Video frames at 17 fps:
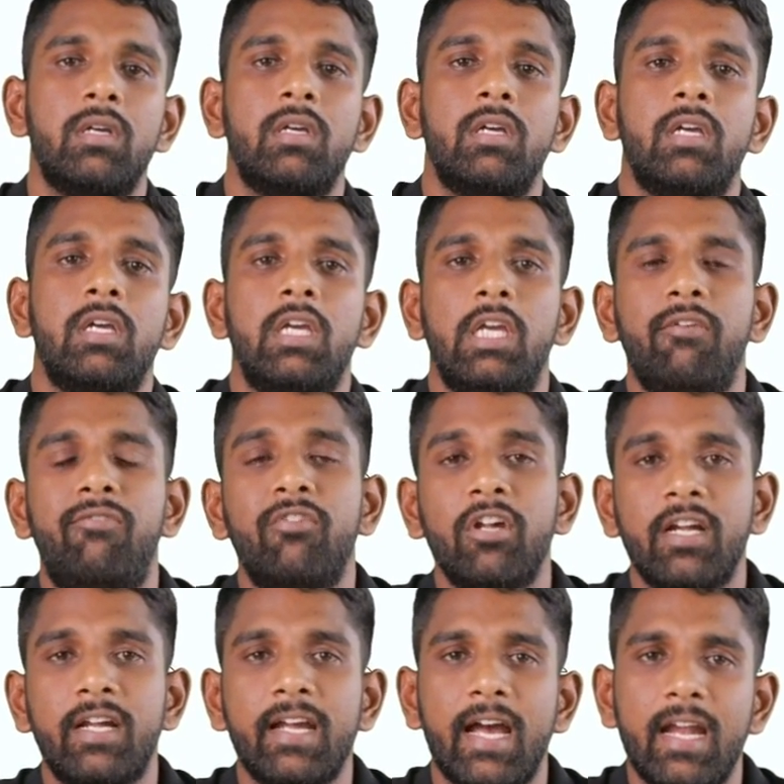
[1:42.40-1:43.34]
If you're
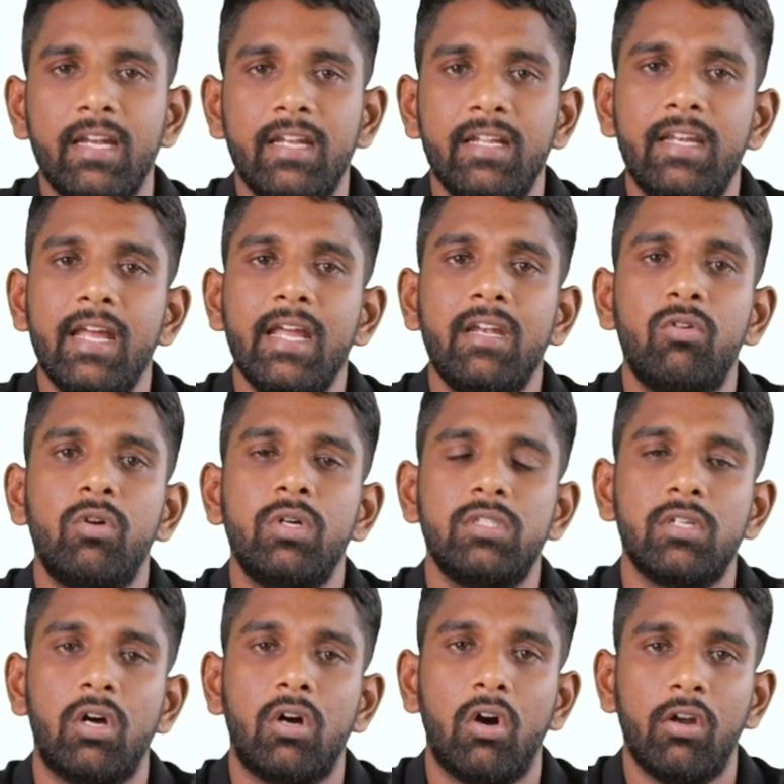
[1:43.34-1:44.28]
a candidate who has
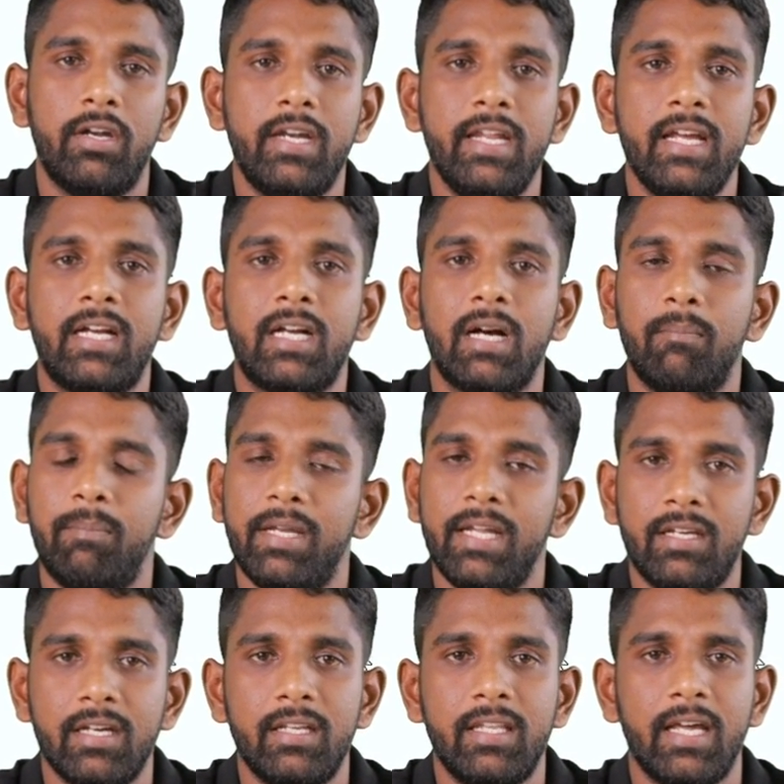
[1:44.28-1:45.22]
already
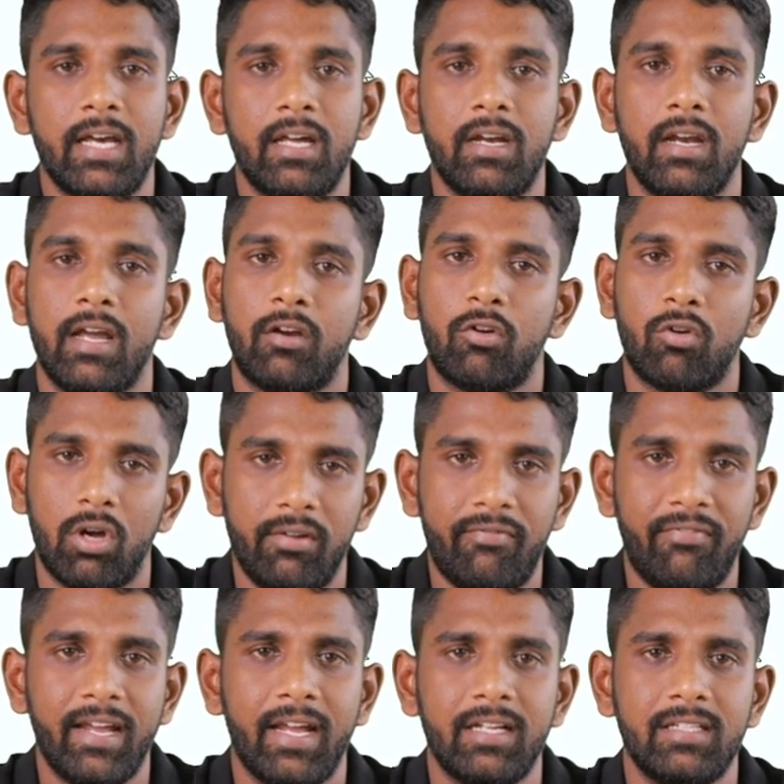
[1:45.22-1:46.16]
completed their
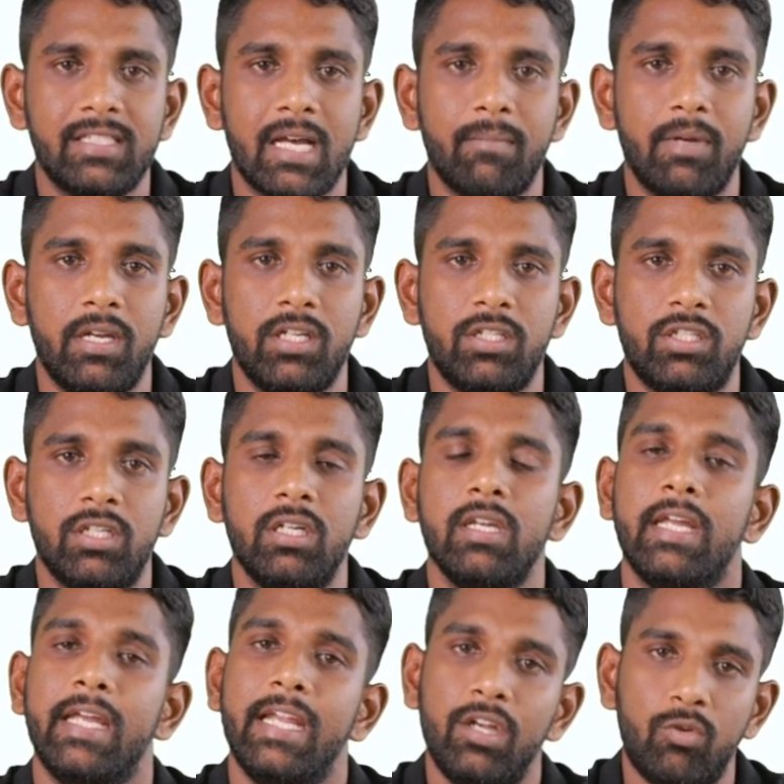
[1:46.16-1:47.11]
qualifying examination
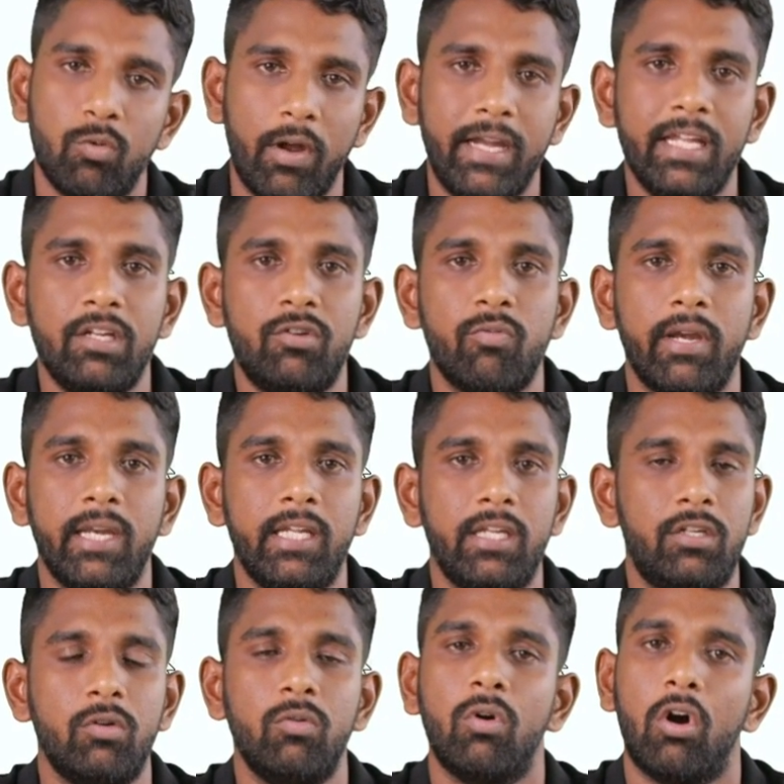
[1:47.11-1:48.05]
in
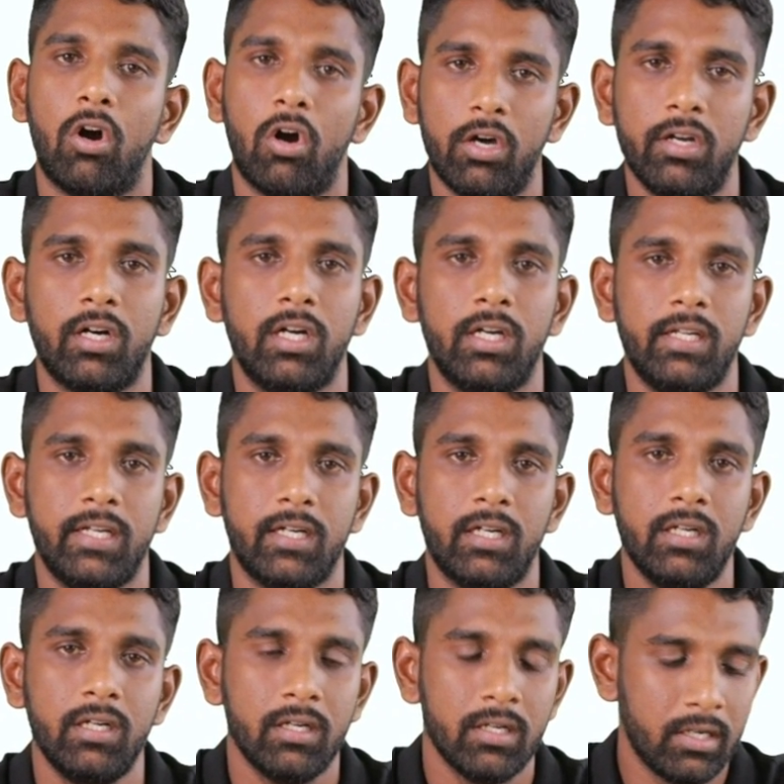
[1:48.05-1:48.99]
2022 or
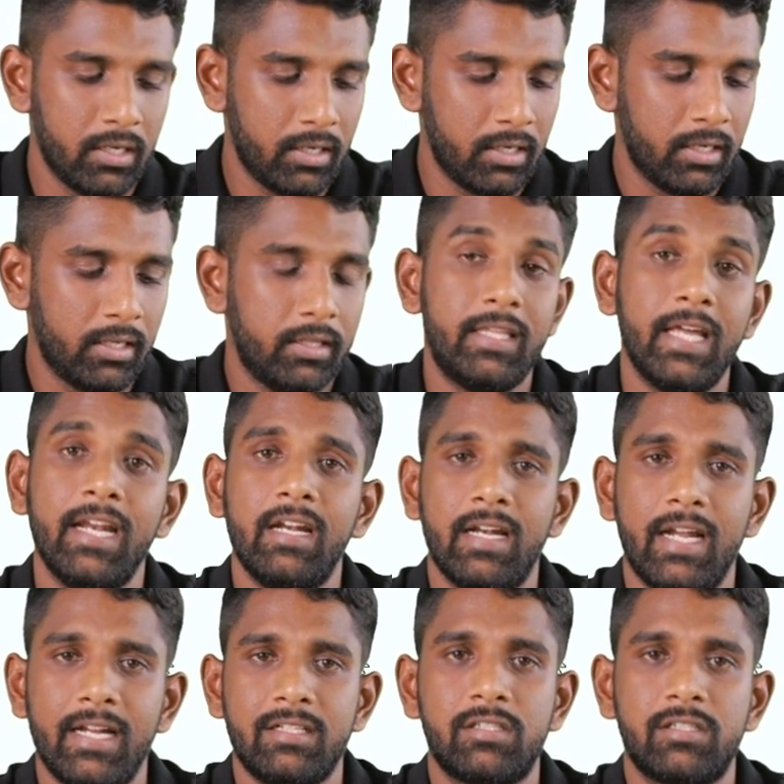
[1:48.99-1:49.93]
earlier, then
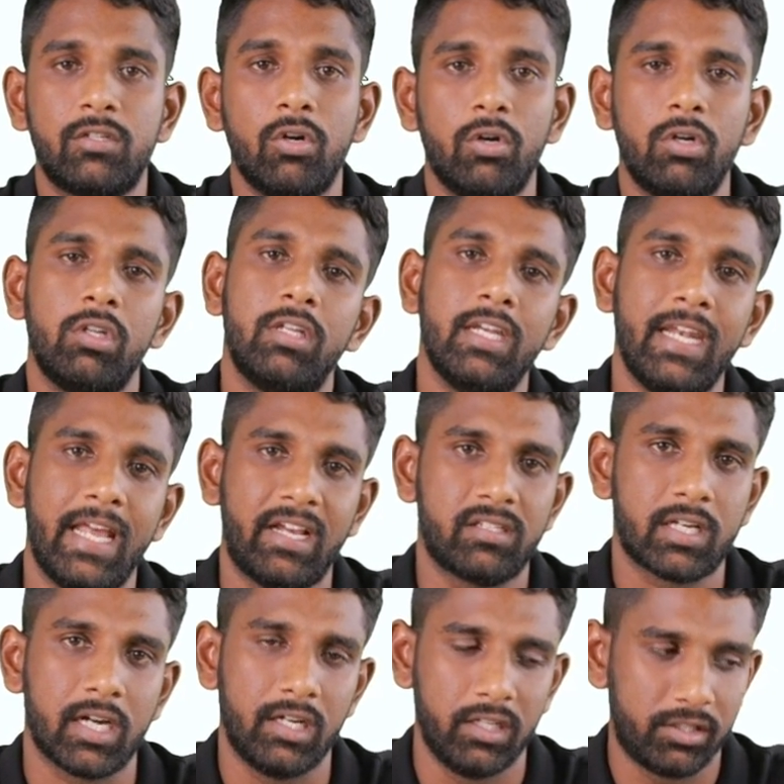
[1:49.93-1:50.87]
let's go to the next
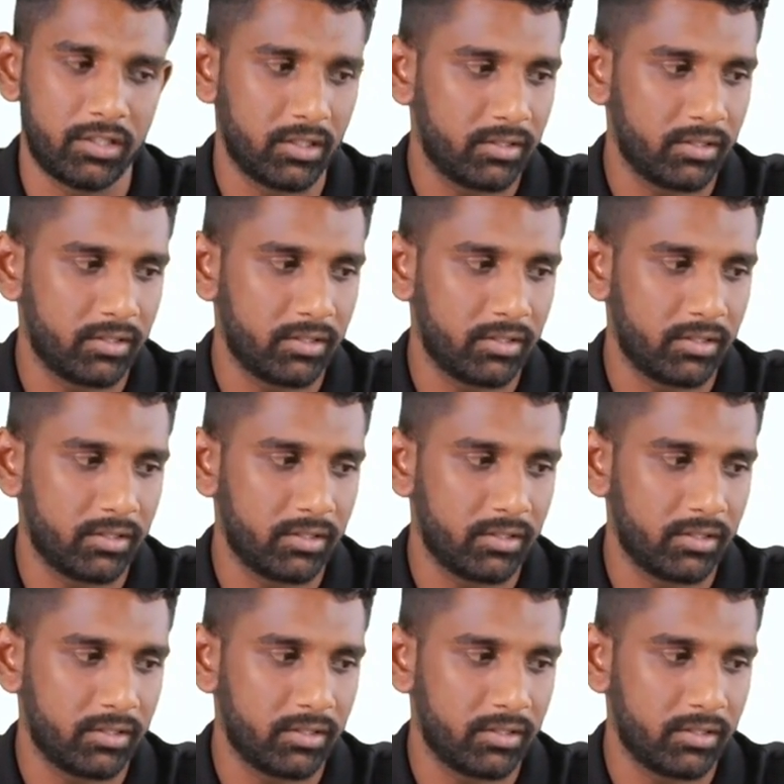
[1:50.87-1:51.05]
condition.